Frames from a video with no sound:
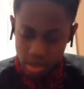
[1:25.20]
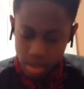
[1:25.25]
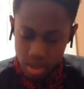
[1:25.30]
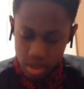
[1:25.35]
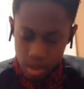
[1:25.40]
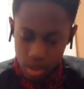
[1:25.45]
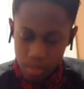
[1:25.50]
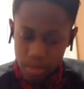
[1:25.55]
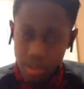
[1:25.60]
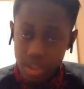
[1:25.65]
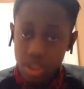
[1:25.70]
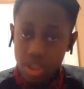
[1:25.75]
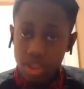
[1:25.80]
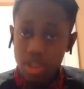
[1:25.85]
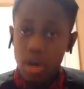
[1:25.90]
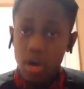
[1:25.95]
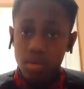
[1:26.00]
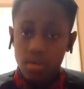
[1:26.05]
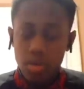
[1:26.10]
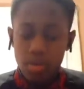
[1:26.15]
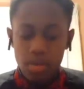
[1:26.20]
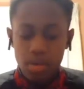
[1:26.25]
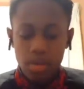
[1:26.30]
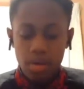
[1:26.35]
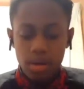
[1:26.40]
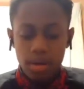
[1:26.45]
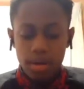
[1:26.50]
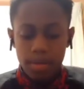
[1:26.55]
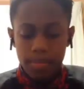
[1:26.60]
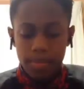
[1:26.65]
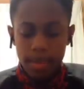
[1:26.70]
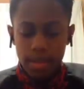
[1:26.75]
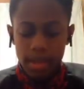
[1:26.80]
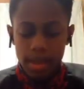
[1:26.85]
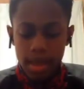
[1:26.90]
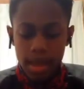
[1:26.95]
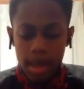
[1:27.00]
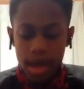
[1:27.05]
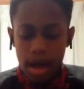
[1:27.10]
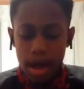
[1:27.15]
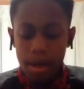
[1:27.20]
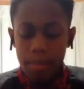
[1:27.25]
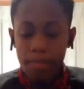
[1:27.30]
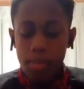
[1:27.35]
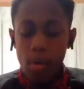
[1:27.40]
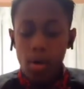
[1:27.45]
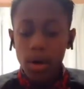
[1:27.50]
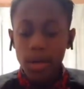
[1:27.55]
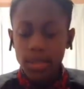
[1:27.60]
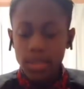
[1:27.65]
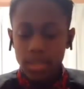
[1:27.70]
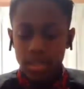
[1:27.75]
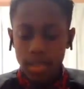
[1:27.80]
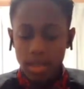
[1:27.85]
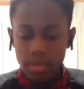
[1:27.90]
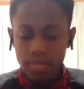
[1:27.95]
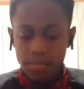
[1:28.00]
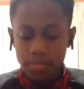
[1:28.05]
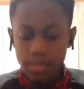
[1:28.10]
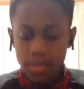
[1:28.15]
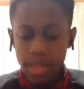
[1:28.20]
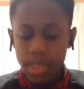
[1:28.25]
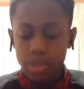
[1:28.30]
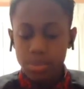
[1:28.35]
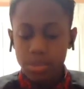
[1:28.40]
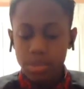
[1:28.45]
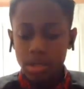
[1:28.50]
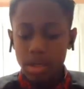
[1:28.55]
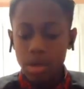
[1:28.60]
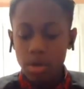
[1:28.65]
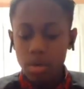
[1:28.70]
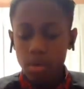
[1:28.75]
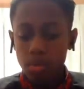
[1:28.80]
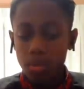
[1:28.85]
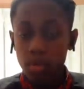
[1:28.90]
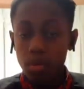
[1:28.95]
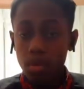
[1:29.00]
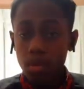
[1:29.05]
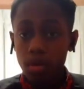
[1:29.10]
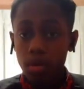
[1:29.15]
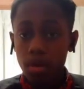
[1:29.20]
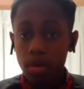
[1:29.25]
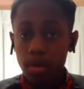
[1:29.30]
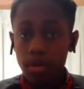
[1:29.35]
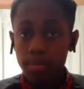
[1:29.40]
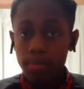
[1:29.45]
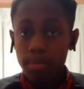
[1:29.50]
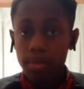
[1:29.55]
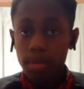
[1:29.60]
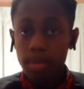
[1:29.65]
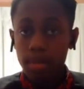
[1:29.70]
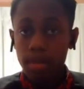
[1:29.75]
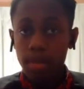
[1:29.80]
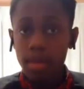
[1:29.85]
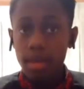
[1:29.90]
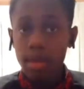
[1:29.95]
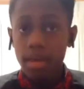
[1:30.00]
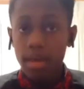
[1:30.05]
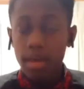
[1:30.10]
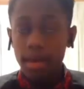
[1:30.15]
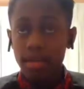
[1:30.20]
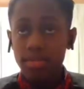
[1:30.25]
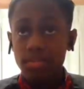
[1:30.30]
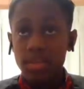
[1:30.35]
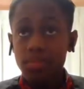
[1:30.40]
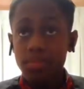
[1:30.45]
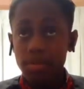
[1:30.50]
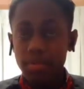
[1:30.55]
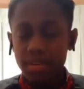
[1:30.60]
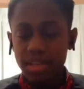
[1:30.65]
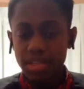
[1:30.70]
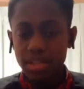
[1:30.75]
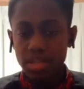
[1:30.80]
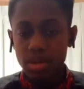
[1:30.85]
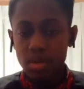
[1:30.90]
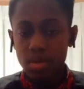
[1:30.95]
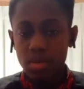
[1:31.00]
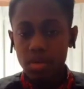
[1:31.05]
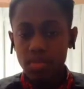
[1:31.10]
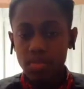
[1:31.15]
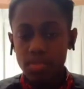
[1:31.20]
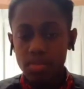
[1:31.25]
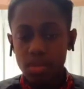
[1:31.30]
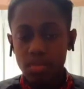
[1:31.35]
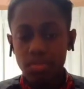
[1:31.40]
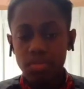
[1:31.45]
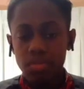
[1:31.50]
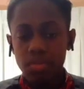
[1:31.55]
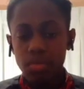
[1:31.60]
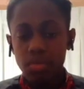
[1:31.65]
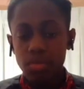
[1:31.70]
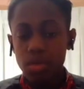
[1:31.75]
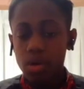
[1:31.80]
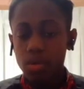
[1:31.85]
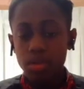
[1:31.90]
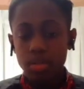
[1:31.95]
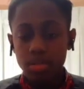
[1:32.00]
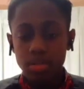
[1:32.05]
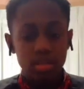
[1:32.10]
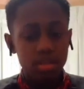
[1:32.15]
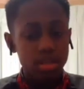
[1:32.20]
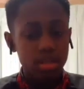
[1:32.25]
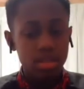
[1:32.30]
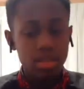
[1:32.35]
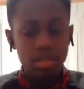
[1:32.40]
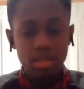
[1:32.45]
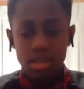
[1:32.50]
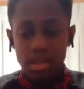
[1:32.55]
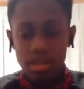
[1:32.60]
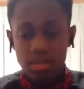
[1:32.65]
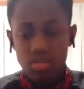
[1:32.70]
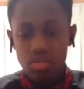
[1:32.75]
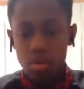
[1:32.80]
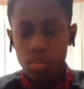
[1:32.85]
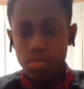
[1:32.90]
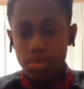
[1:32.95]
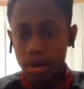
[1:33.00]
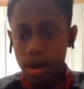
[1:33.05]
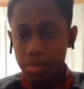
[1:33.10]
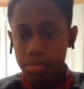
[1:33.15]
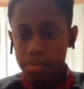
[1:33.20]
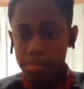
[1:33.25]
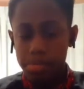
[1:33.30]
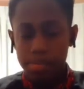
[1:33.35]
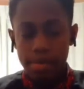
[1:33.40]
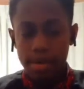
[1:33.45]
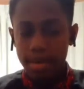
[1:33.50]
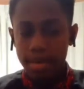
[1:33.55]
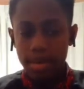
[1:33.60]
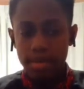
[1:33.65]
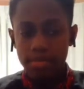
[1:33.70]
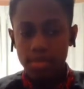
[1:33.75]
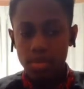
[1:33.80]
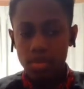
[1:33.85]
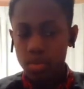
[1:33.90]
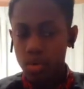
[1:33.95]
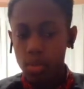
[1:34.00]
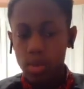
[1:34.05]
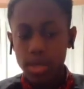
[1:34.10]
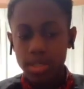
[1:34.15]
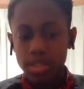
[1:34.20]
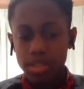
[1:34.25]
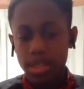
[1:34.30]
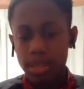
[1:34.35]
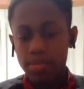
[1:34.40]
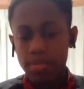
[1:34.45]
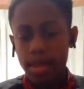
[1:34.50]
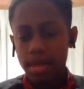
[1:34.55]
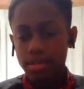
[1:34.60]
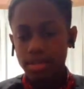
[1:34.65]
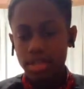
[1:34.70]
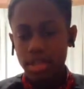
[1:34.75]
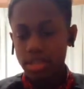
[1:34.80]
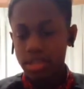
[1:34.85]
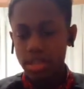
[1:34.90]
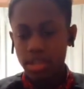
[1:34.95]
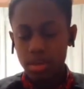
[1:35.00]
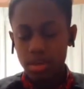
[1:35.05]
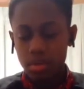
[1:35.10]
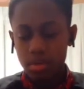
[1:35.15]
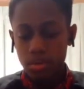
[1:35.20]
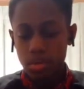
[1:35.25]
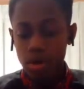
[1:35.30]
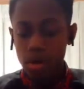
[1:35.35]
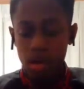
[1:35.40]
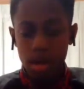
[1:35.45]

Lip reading: So let me just start the theory. A point, as we know, or as some of us know, for those of you who don't, it's no problem. I'm not giving you a quiz and I'm not judging you.